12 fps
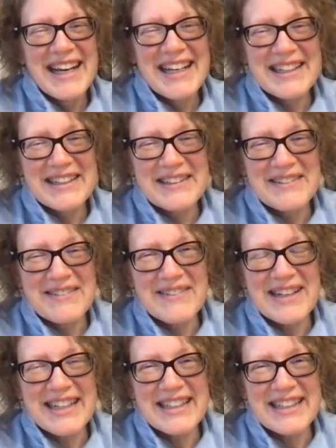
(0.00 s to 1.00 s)

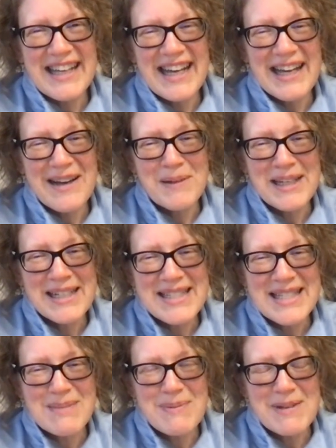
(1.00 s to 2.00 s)
Well, I hope we get
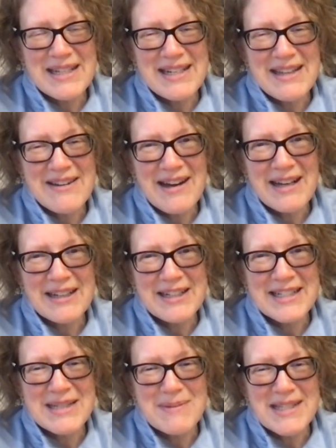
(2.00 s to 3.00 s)
to spend another hot
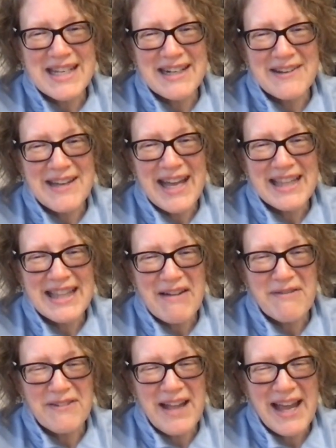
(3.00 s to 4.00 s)
Christmas. I know you hate
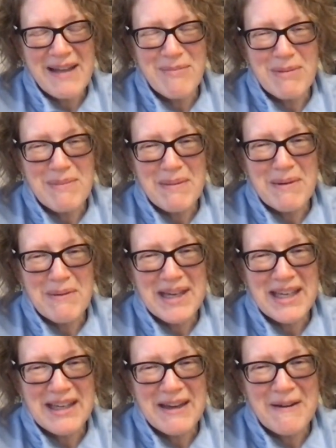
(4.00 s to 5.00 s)
that flight, but maybe we
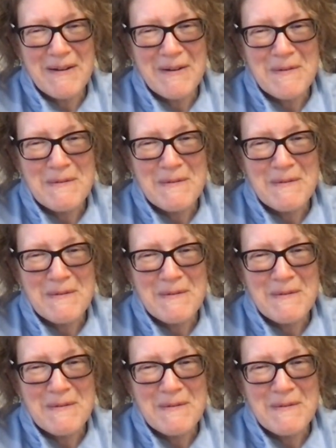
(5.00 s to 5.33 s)
can go.